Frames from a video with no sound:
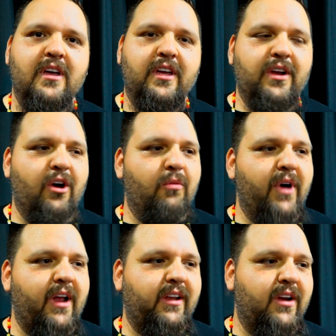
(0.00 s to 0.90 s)
you know,
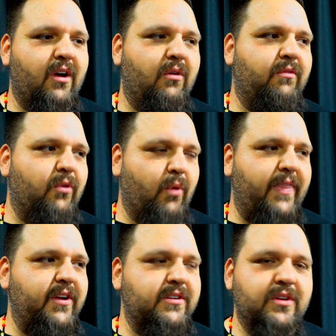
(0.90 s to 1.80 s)
but, you know, for
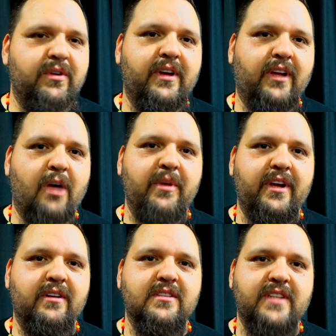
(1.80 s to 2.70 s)
what they're doing and coming
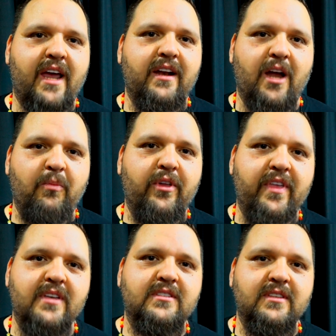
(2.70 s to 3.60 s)
here and standing up
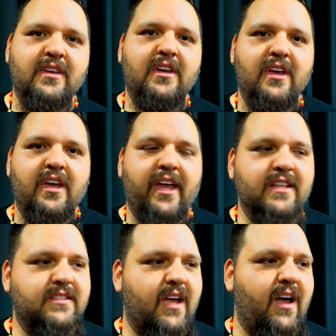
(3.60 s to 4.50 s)
with us, it's